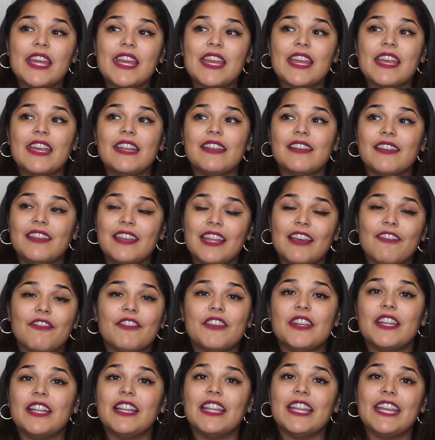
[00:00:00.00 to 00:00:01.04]
it
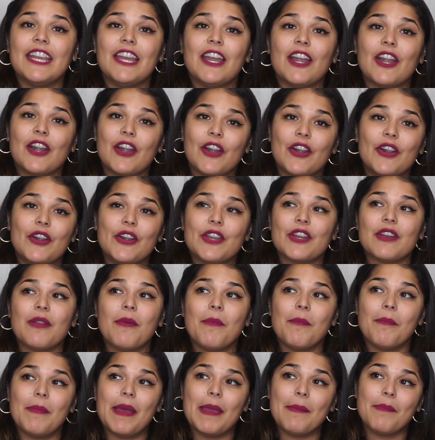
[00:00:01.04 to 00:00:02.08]
definitely hurt
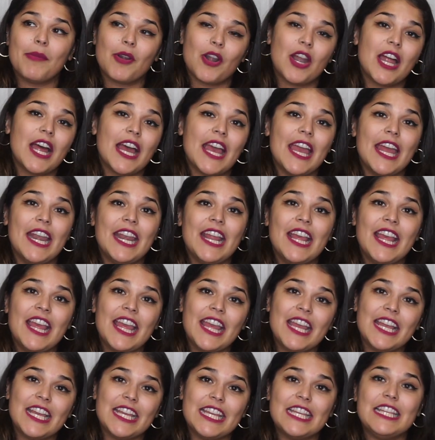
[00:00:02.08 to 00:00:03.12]
my pride,
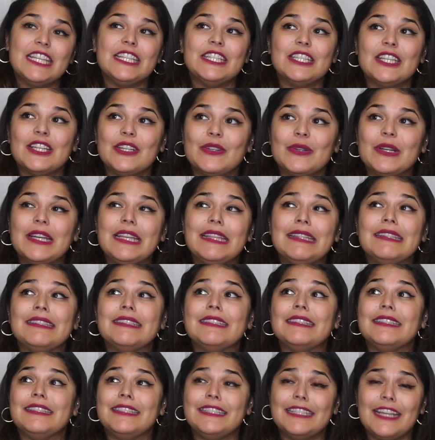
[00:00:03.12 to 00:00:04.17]
ego,
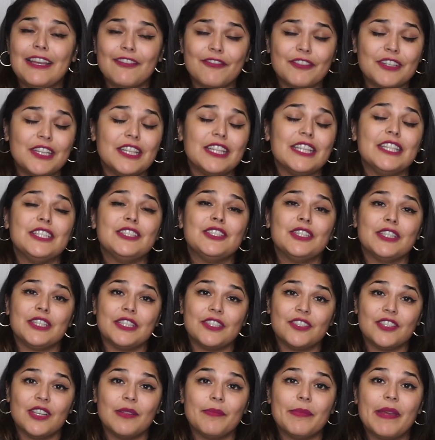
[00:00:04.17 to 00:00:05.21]
and definitely took a
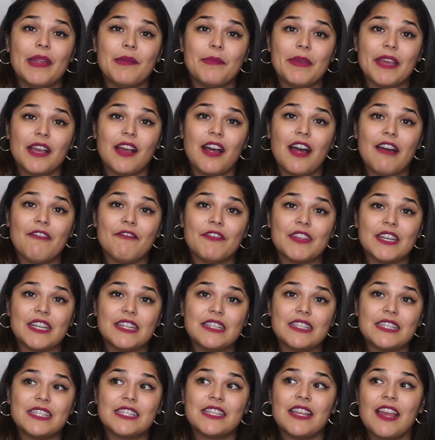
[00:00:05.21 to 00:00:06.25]
chip at my
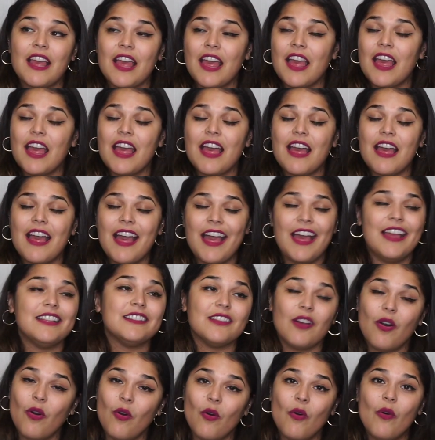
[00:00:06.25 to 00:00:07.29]
confidence as
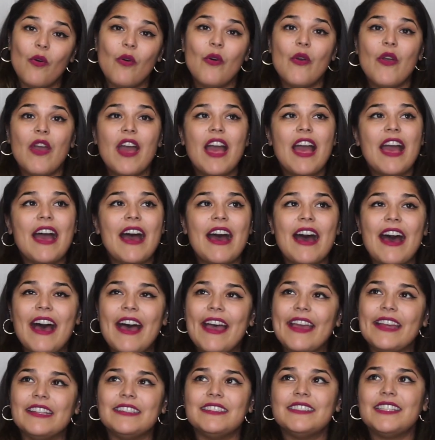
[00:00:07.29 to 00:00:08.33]
a whole.
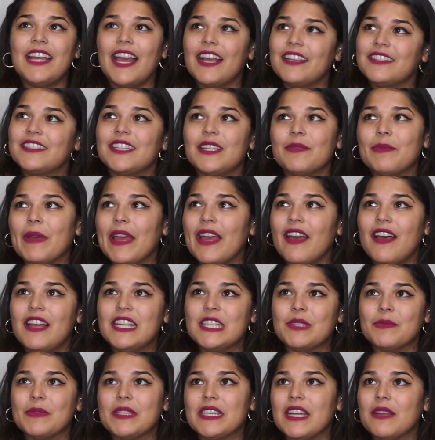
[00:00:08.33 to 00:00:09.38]
I texted my
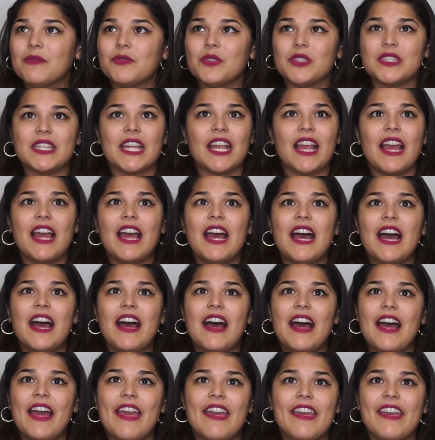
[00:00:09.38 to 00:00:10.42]
husband and I was just like,
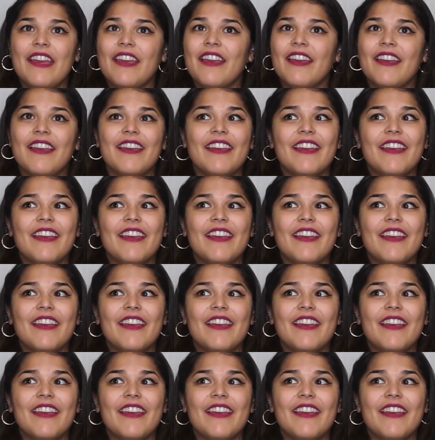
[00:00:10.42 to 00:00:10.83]
I